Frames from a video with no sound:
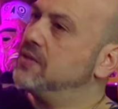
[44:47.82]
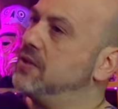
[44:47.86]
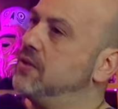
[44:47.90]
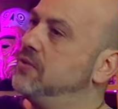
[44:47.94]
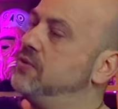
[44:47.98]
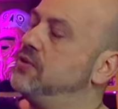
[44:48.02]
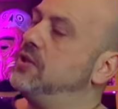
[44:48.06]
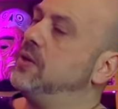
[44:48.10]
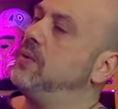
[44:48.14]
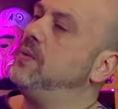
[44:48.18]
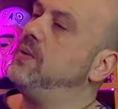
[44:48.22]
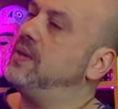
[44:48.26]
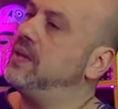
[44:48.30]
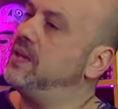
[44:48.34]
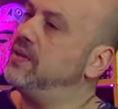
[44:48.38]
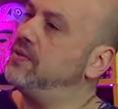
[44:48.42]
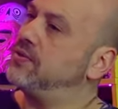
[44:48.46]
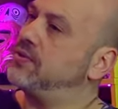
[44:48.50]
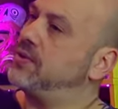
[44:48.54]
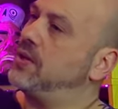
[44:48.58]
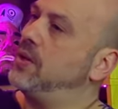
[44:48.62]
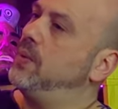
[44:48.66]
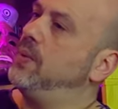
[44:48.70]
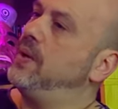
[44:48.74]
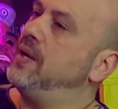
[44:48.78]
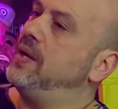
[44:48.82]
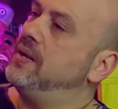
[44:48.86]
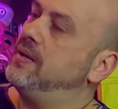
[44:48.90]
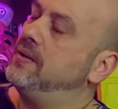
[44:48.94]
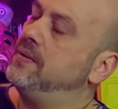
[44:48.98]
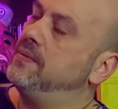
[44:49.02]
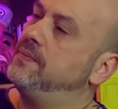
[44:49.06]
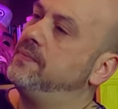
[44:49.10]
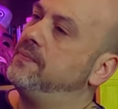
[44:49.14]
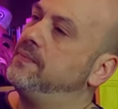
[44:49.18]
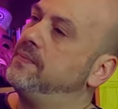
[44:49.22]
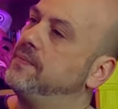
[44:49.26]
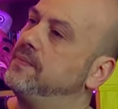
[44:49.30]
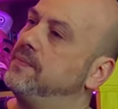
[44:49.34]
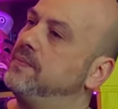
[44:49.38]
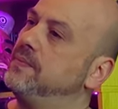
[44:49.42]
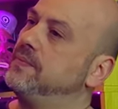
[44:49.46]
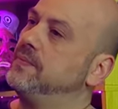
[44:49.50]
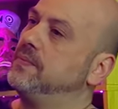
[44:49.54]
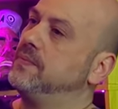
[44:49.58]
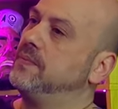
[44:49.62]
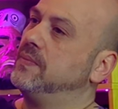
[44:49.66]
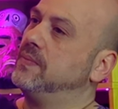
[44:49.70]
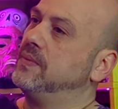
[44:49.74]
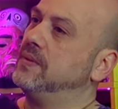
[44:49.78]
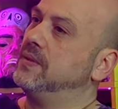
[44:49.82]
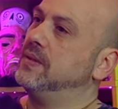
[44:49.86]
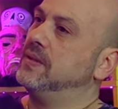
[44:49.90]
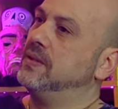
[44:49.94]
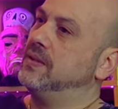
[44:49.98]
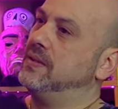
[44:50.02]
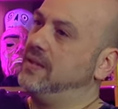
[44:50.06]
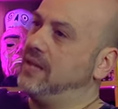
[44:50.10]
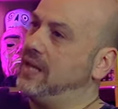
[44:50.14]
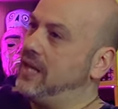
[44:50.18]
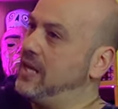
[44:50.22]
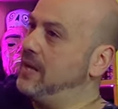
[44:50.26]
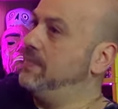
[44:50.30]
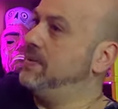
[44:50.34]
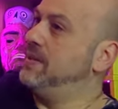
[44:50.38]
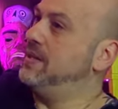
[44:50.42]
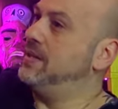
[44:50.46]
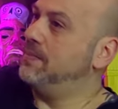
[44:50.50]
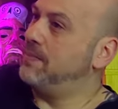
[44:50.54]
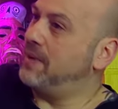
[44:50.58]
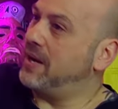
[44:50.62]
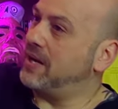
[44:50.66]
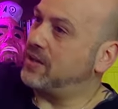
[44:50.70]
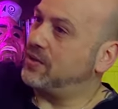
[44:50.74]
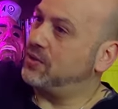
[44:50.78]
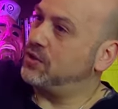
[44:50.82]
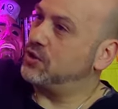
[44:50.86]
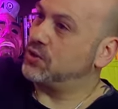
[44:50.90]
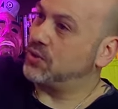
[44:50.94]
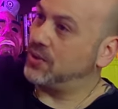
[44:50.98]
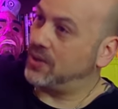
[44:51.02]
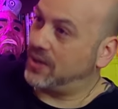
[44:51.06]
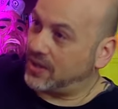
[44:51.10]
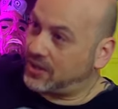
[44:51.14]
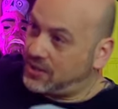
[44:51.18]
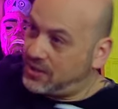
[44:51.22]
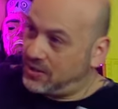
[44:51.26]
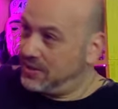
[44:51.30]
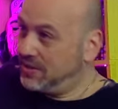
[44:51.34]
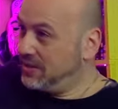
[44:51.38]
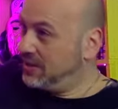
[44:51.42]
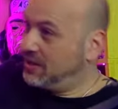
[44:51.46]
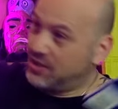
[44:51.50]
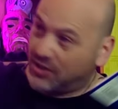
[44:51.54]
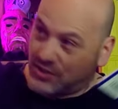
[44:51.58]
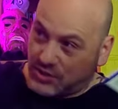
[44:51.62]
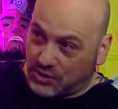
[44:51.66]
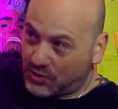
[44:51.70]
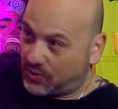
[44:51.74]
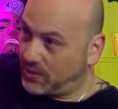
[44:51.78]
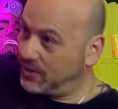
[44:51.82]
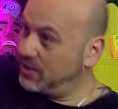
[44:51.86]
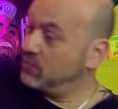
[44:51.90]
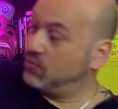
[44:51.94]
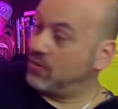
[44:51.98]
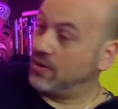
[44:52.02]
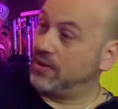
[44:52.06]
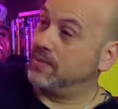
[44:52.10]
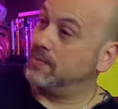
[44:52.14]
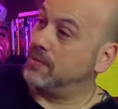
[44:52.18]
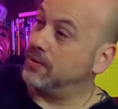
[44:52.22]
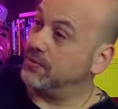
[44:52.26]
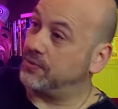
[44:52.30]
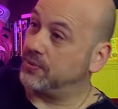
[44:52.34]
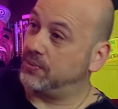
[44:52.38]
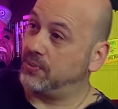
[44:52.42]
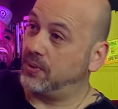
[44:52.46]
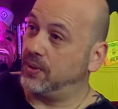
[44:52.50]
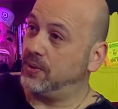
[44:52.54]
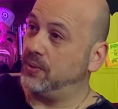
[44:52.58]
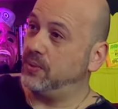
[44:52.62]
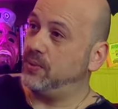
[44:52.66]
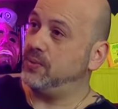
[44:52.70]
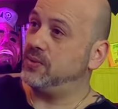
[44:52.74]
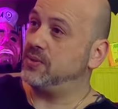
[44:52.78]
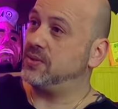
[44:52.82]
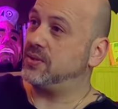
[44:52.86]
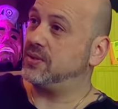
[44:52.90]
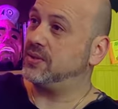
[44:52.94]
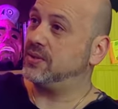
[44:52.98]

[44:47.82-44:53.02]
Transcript: So do we then throw in him in the back of the truck, trying to run them off the road?